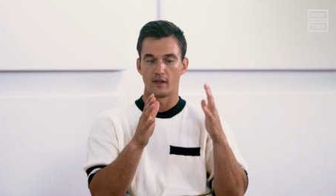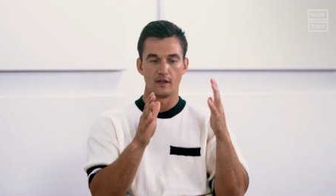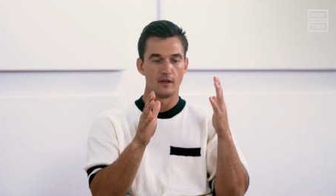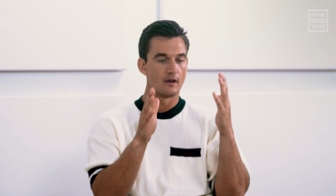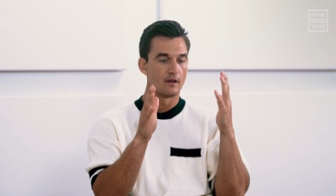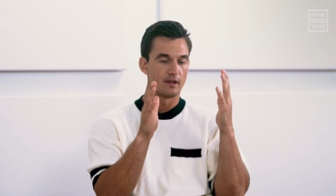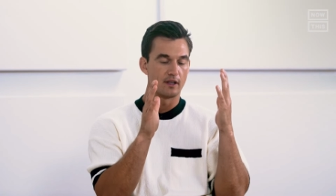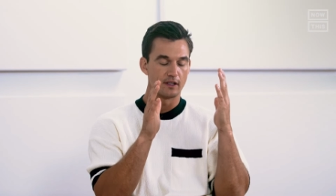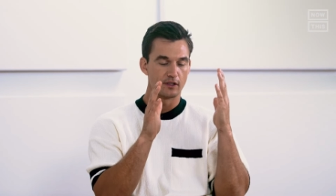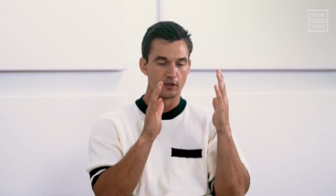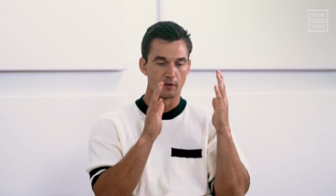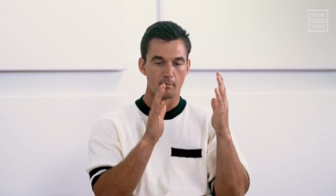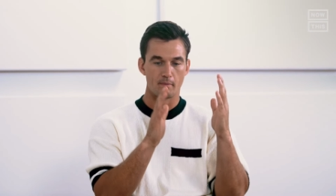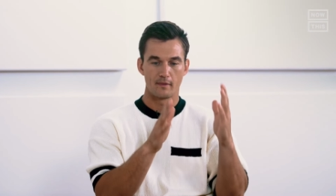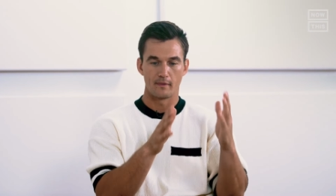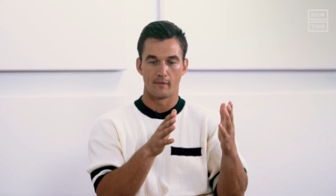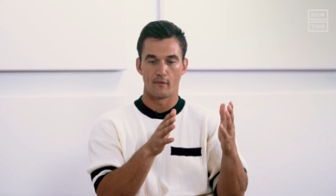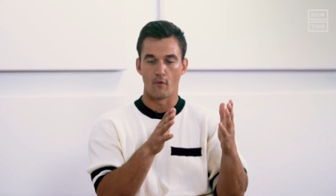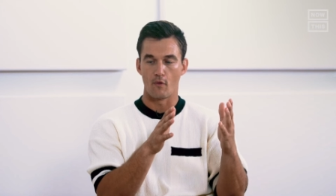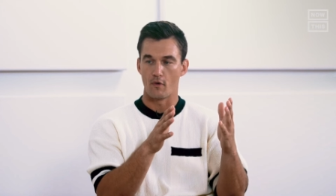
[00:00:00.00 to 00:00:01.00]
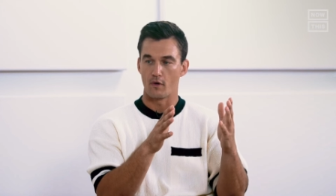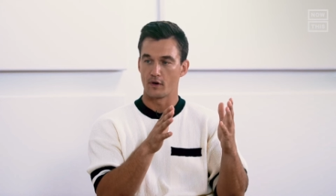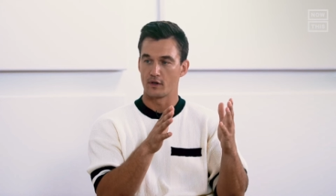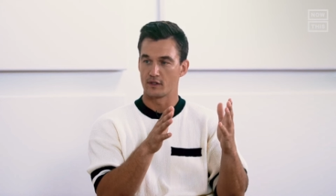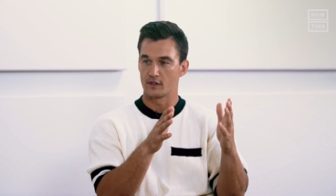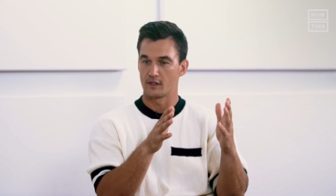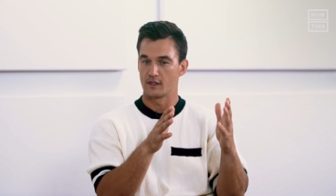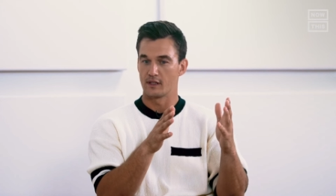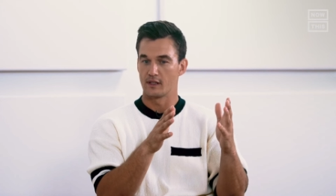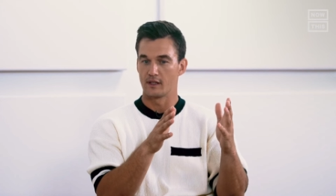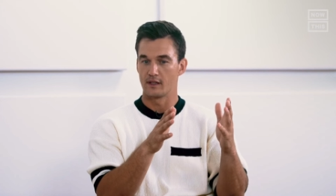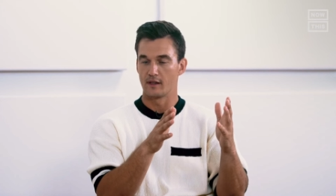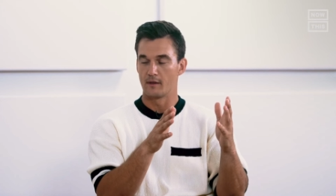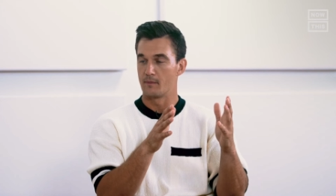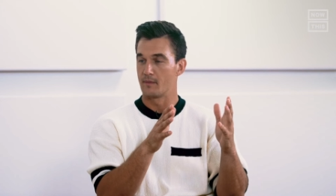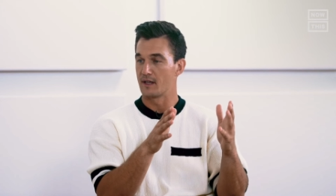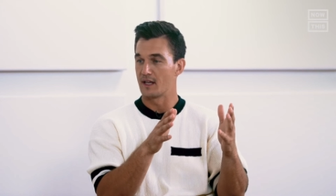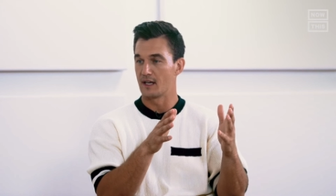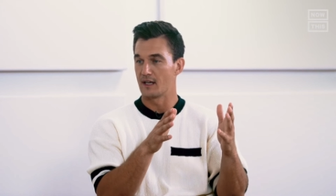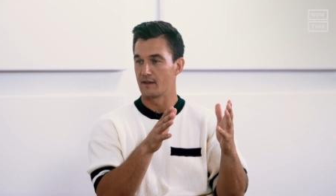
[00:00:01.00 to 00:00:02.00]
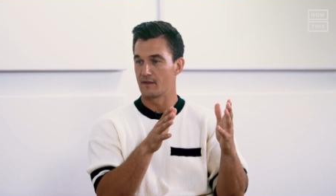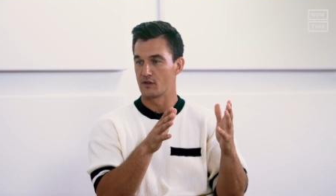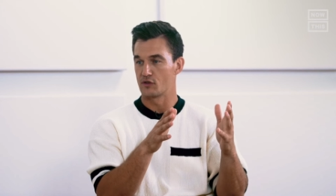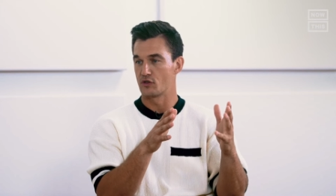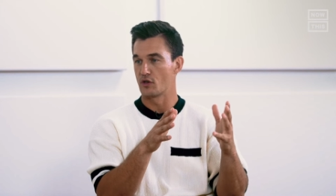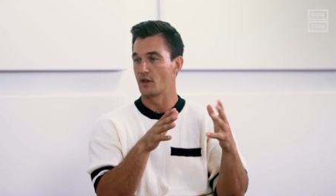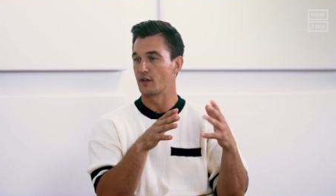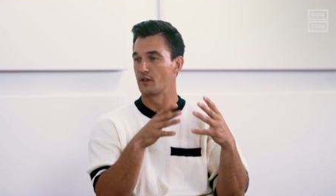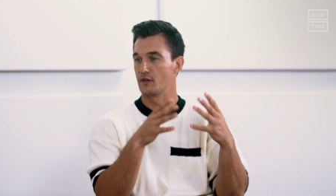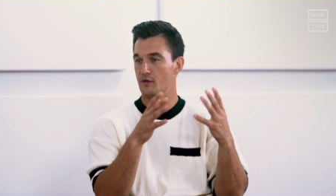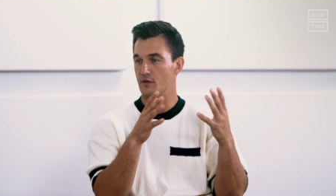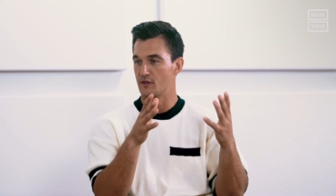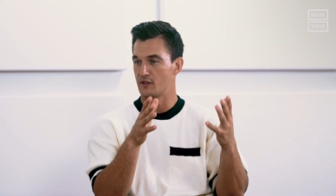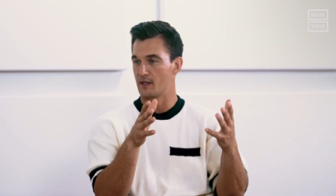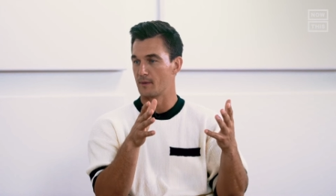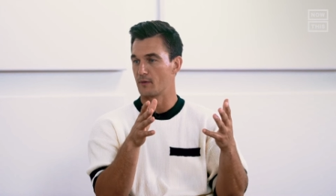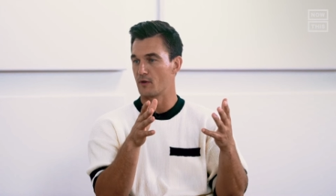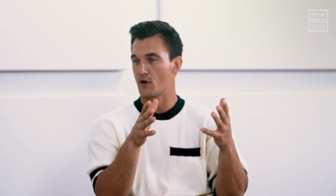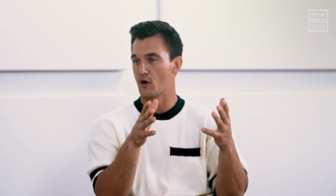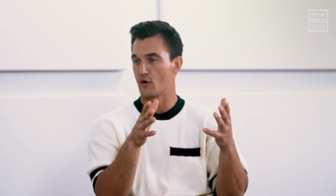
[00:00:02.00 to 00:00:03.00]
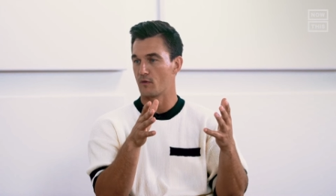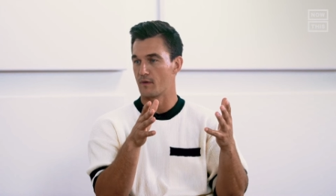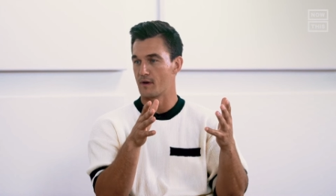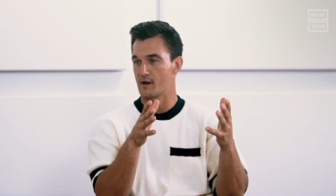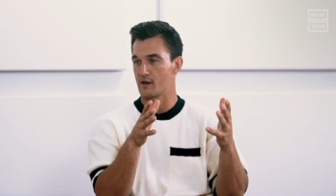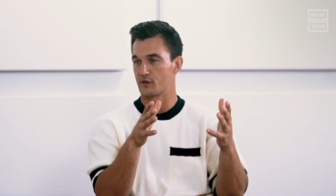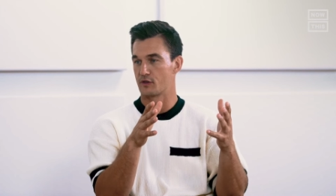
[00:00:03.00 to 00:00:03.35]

you know you get your befores in the beginning of the show, like you do in typical home run